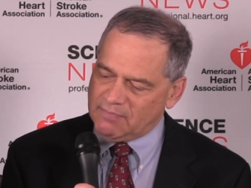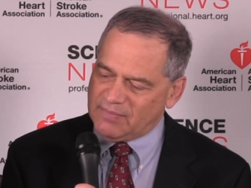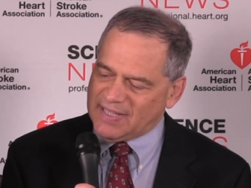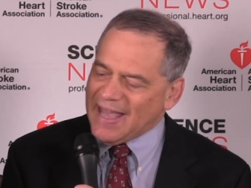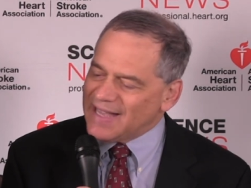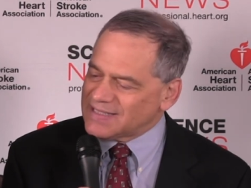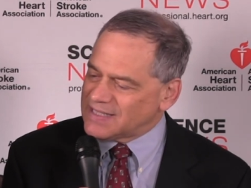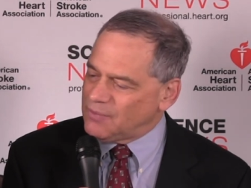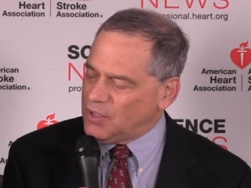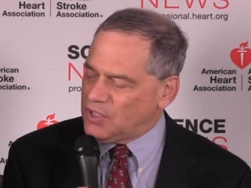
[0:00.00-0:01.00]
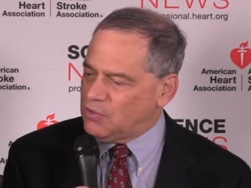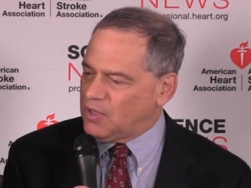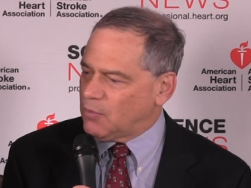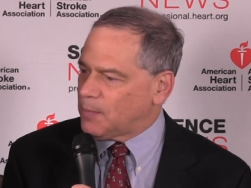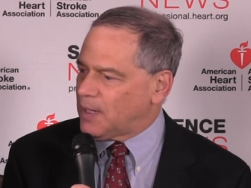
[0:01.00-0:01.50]
tasks that we do
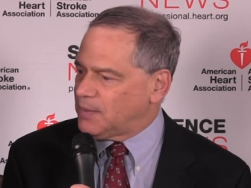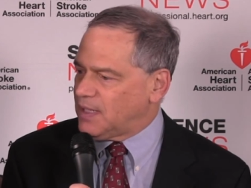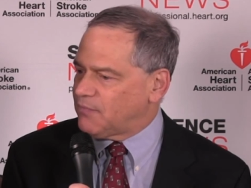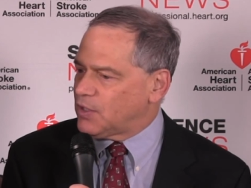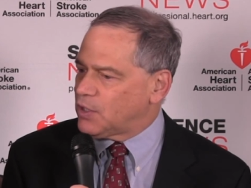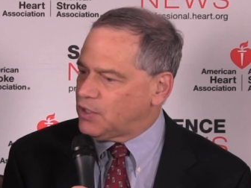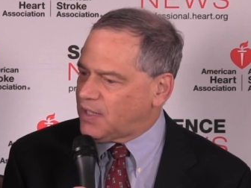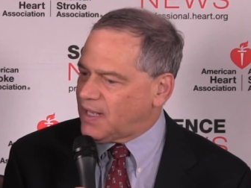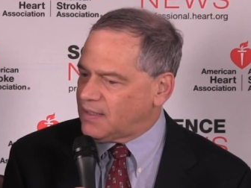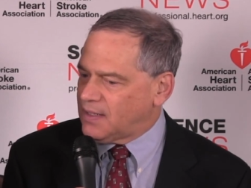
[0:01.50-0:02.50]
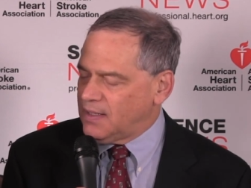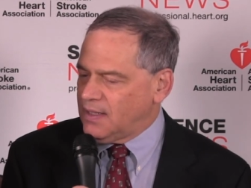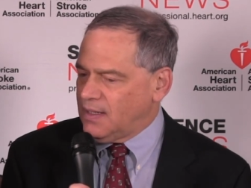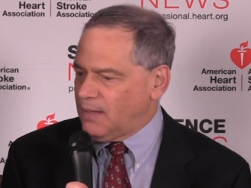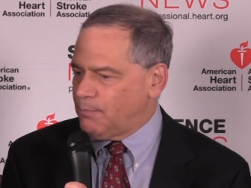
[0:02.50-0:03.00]
that we're probably not very good at,
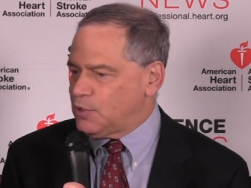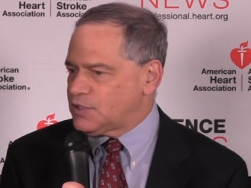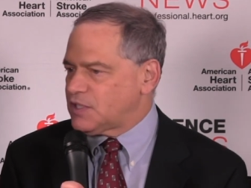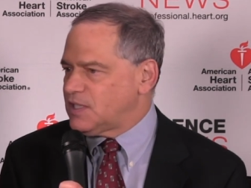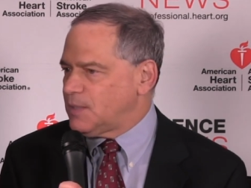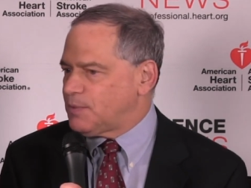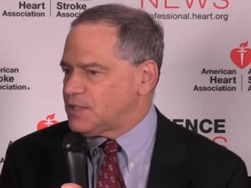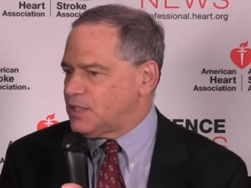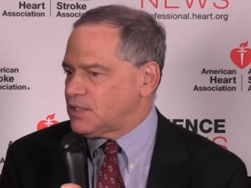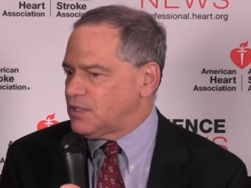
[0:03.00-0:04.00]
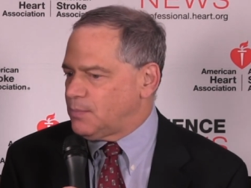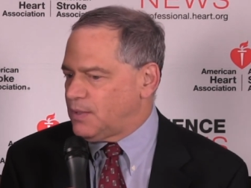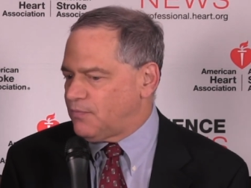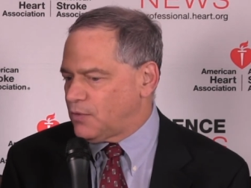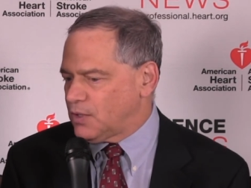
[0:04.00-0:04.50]
and puts us in a position to
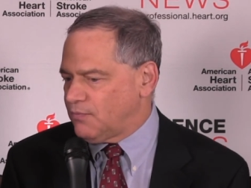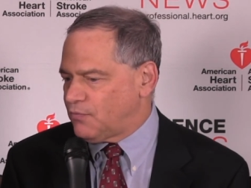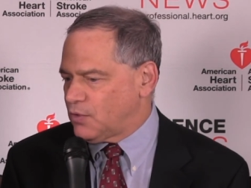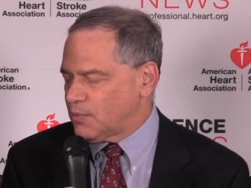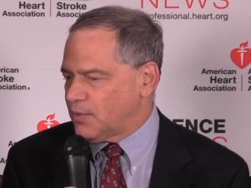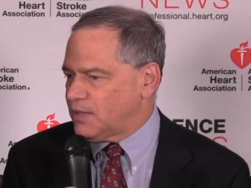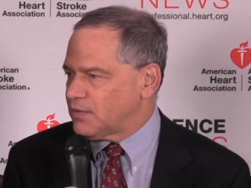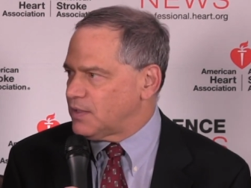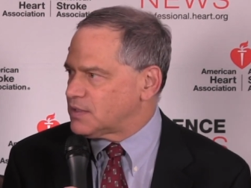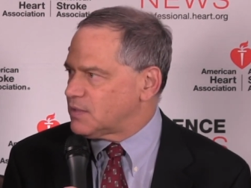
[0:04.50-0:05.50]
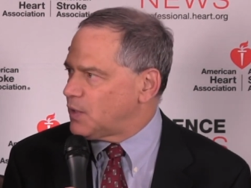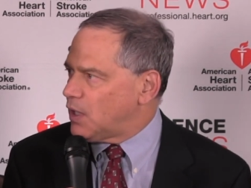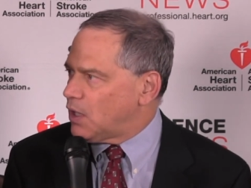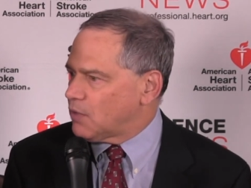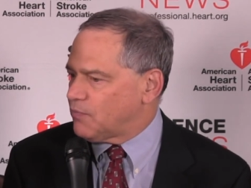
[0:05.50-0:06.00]
be fully informed around things that we
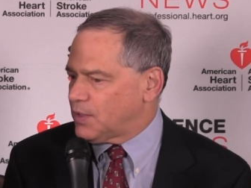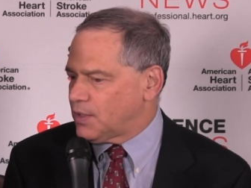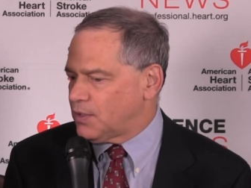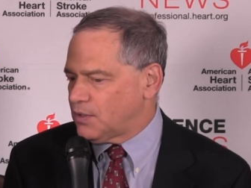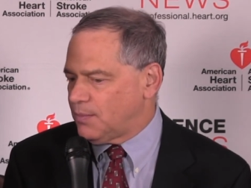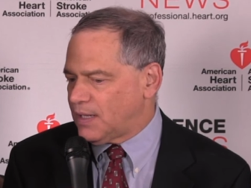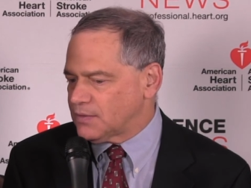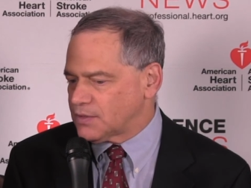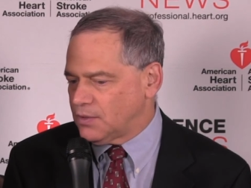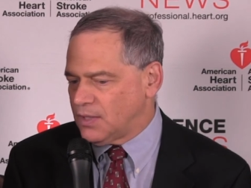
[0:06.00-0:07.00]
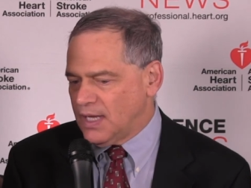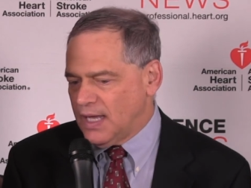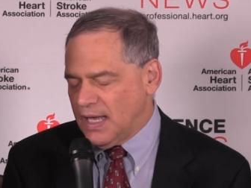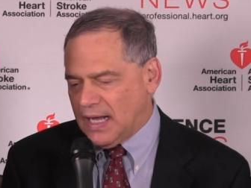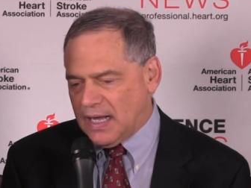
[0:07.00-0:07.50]
are very good about. So
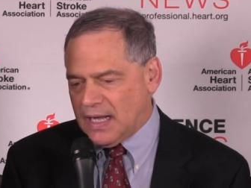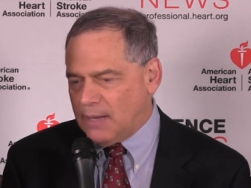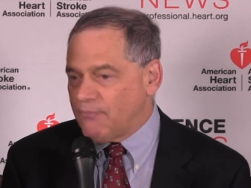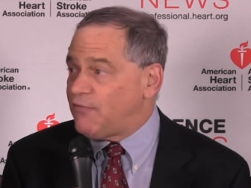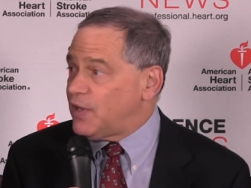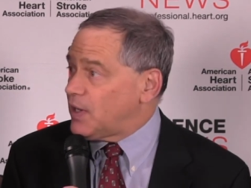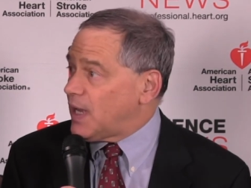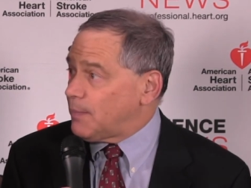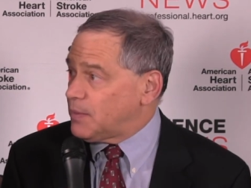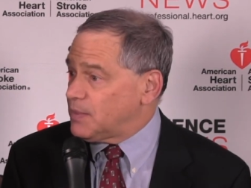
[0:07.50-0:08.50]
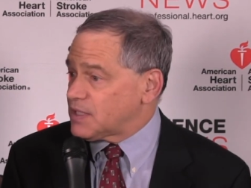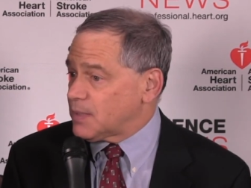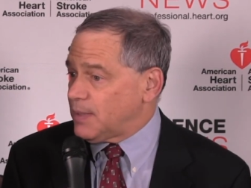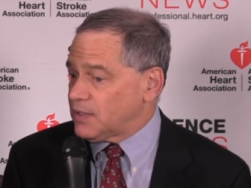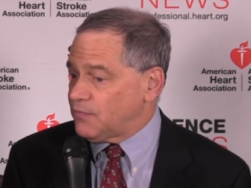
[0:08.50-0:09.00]
I'm very optimistic
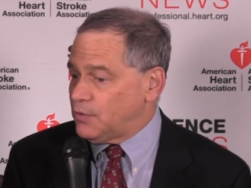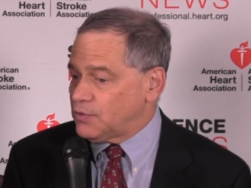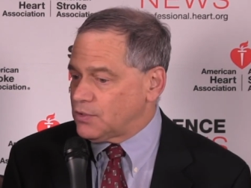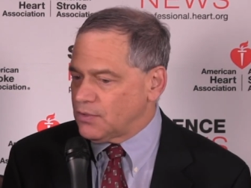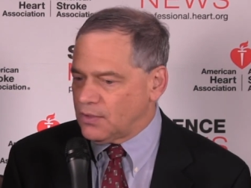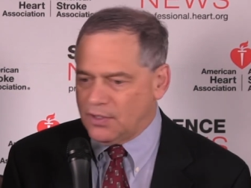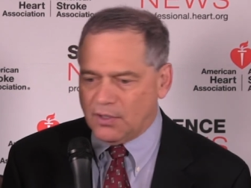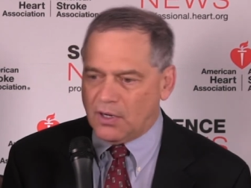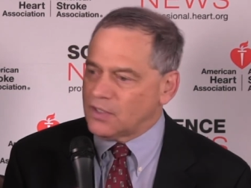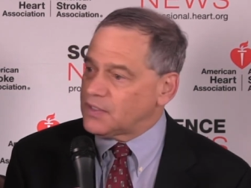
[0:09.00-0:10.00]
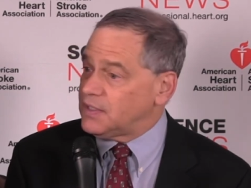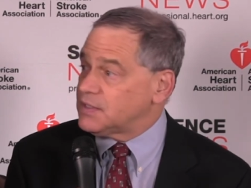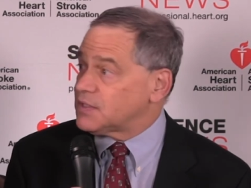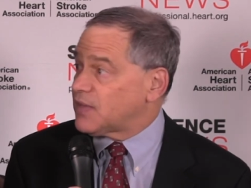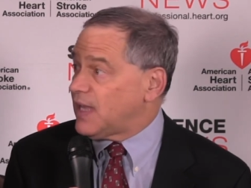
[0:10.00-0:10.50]
about the future. There are
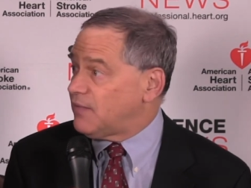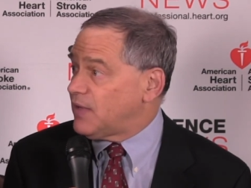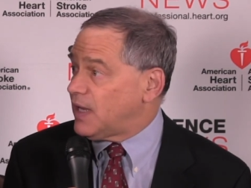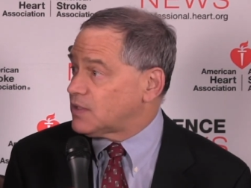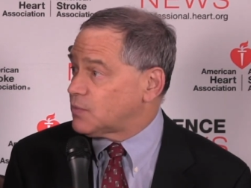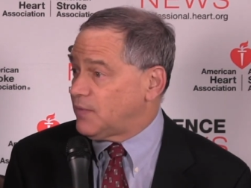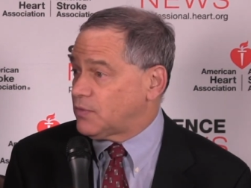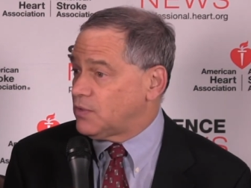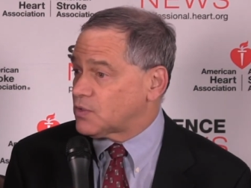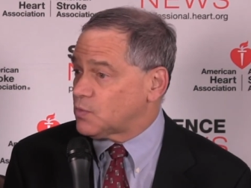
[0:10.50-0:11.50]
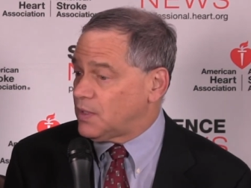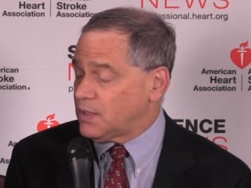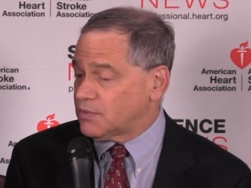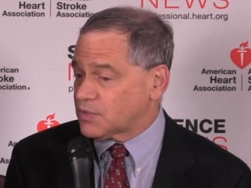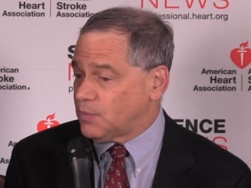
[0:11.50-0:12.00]
tons of caveats. We have to do this
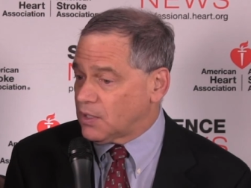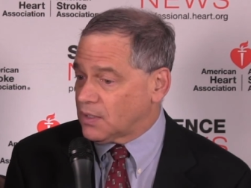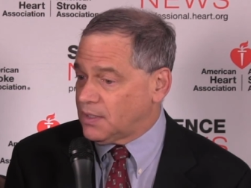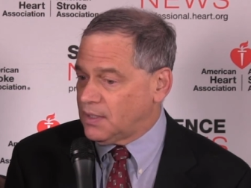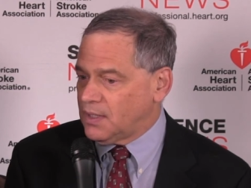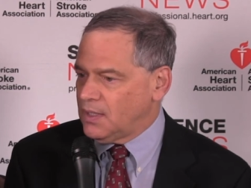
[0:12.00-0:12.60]
well, smartly.